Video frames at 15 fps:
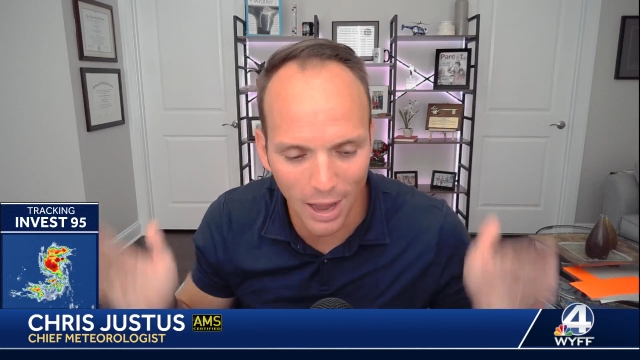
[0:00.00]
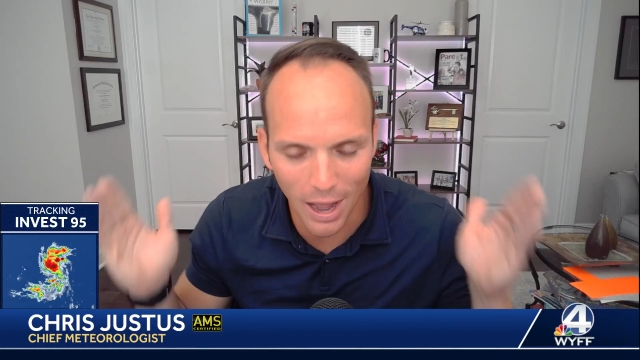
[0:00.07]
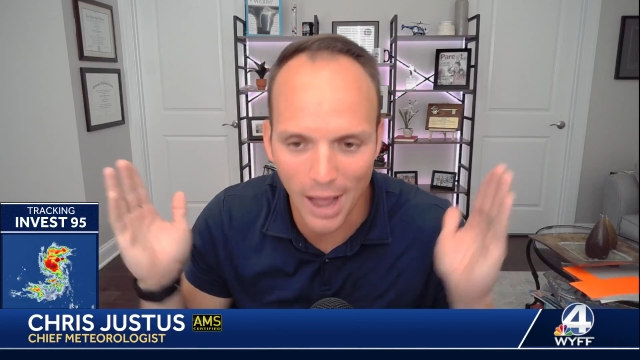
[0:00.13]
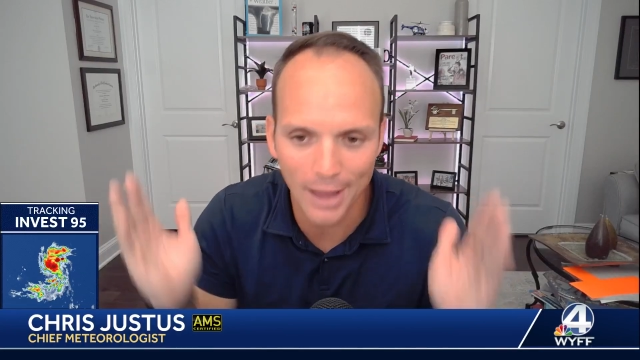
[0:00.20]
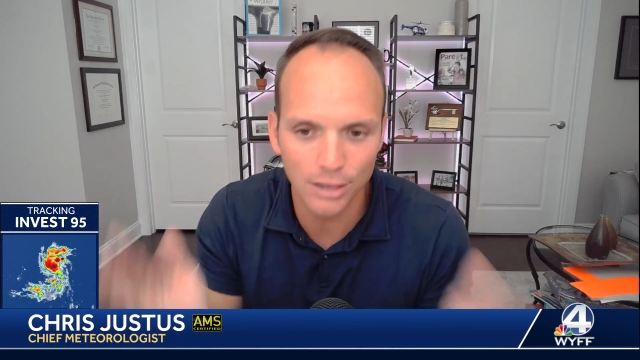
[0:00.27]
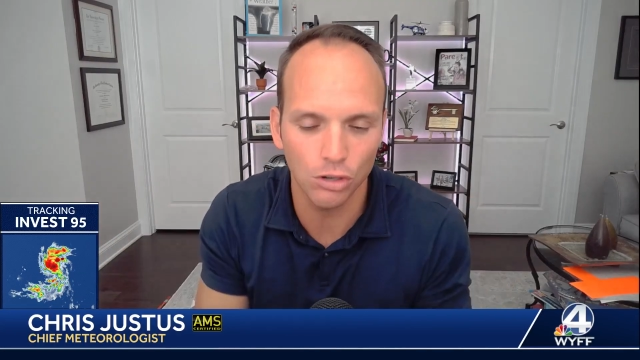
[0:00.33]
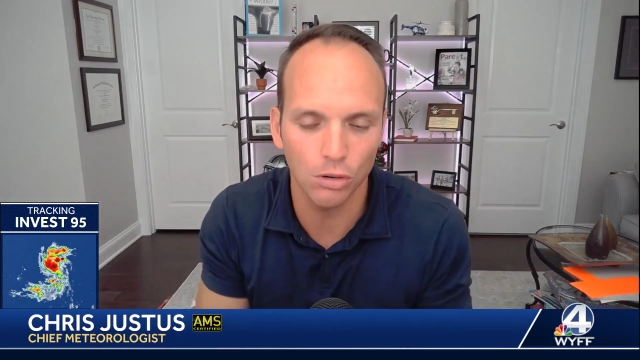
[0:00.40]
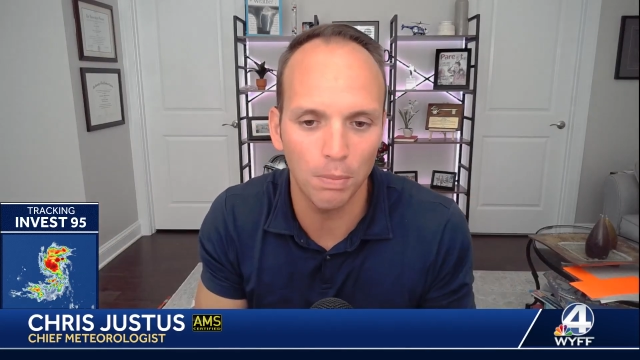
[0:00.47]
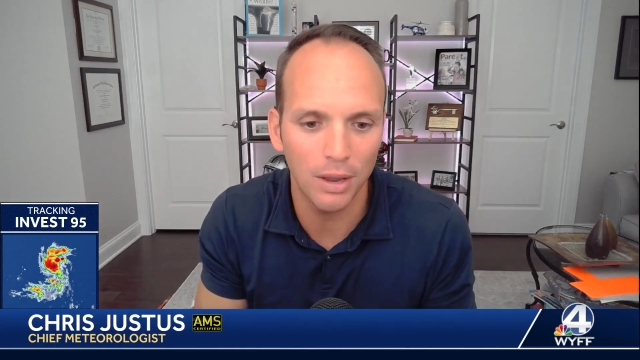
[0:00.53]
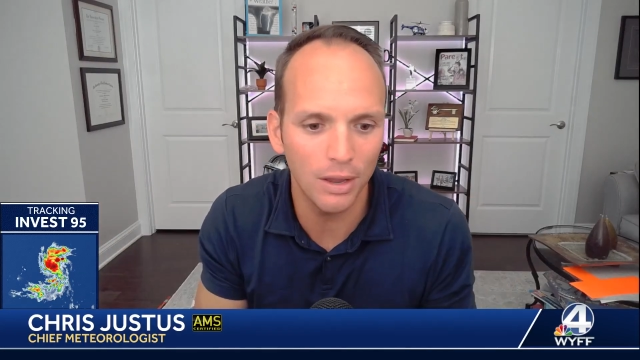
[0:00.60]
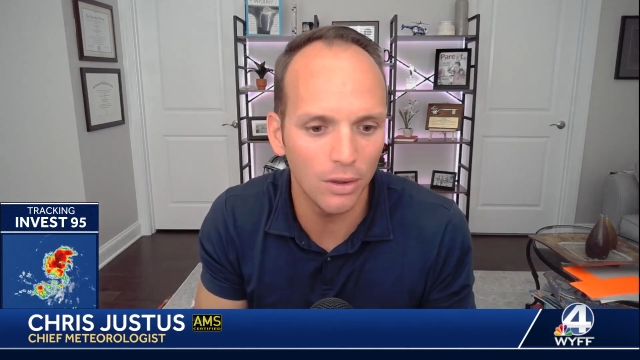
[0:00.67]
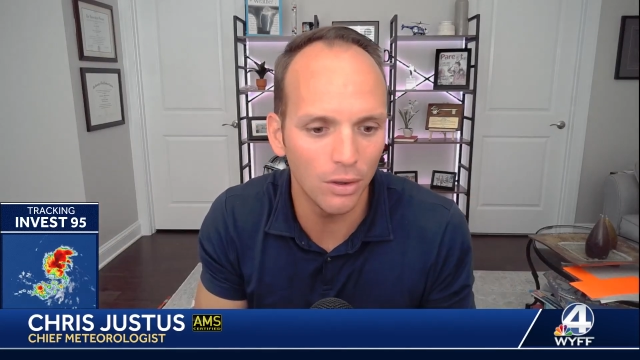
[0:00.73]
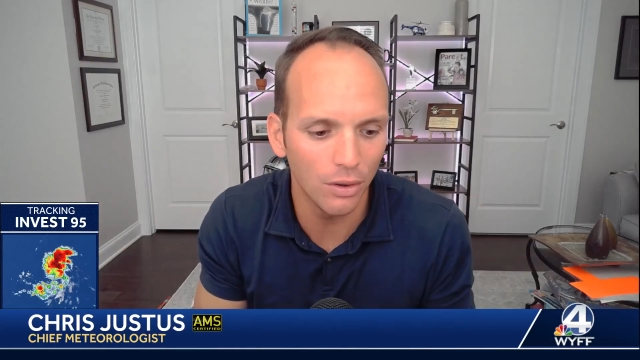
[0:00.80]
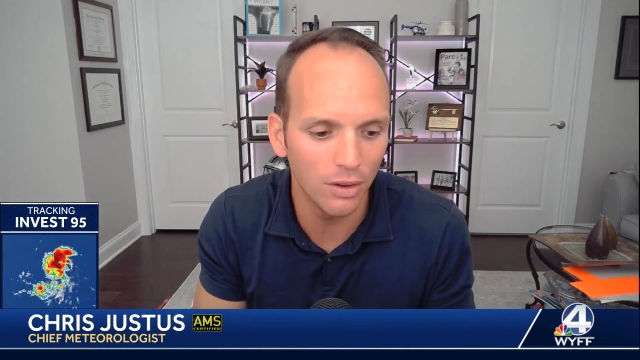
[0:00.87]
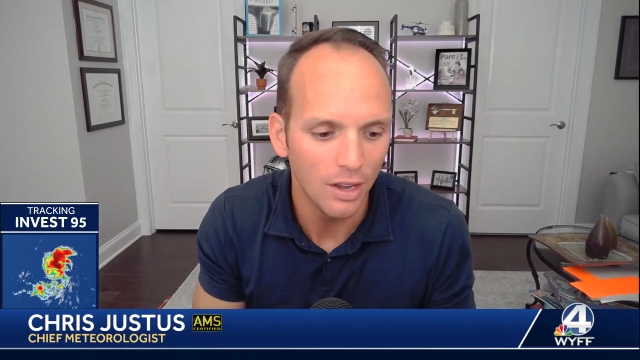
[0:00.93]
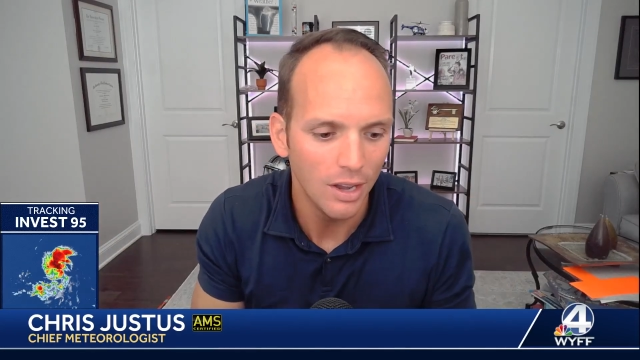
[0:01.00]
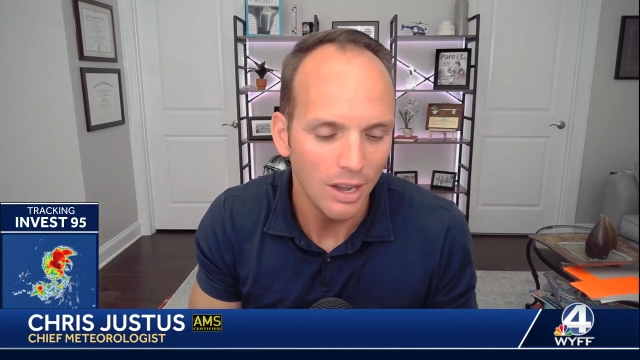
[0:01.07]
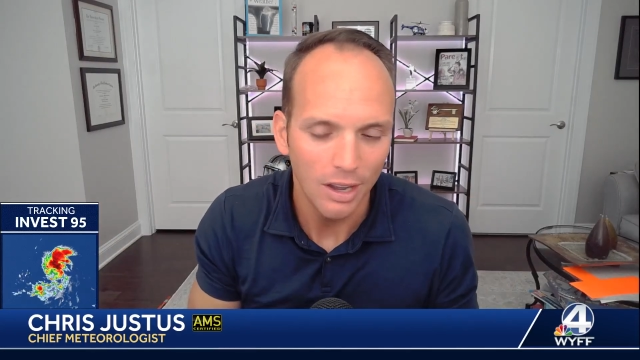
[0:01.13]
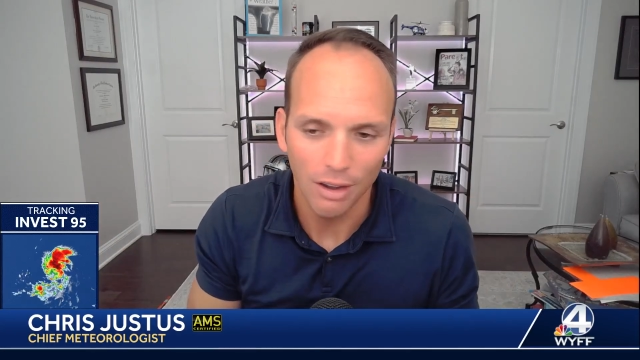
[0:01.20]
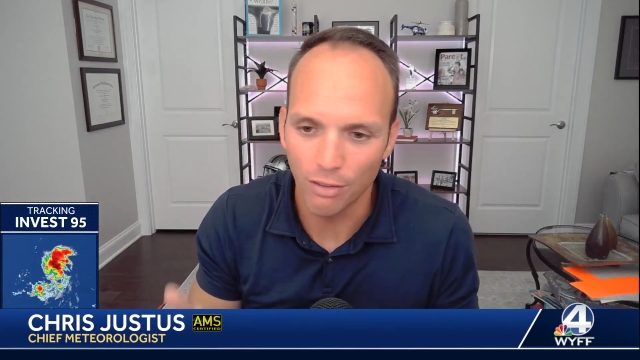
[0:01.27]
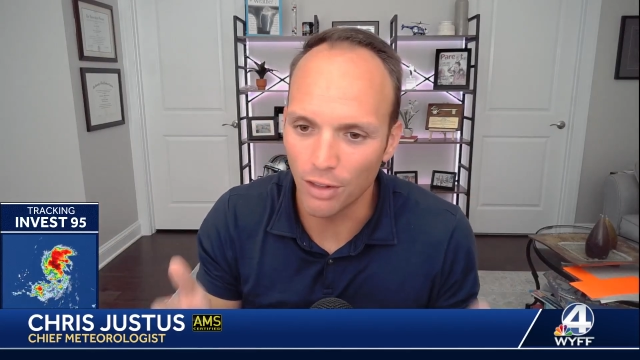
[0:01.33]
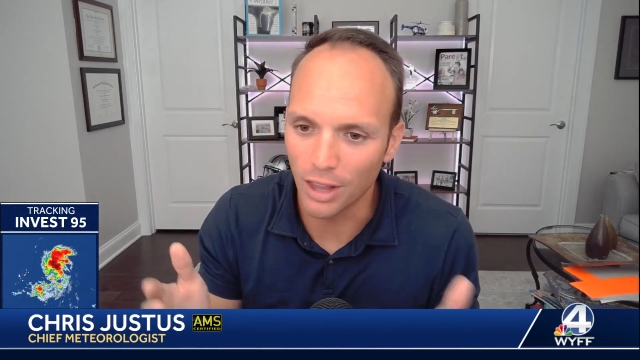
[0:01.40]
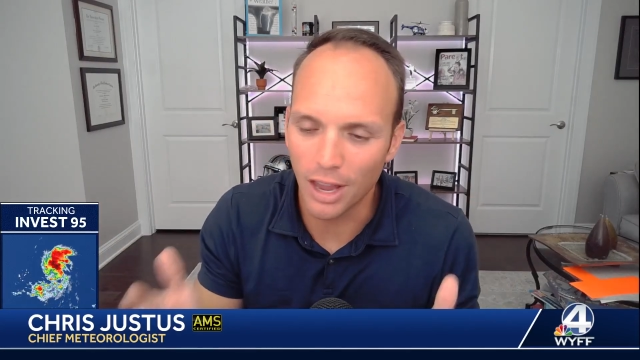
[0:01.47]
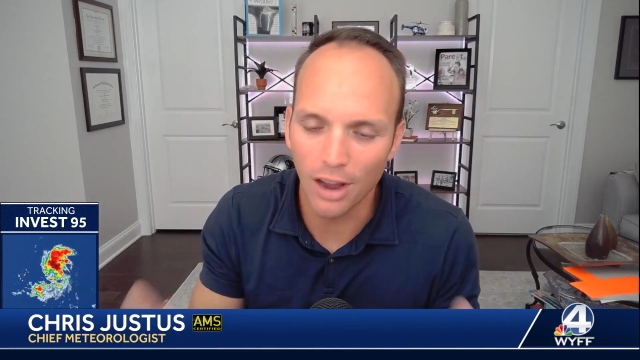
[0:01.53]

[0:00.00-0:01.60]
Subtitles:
eyes are peeled for the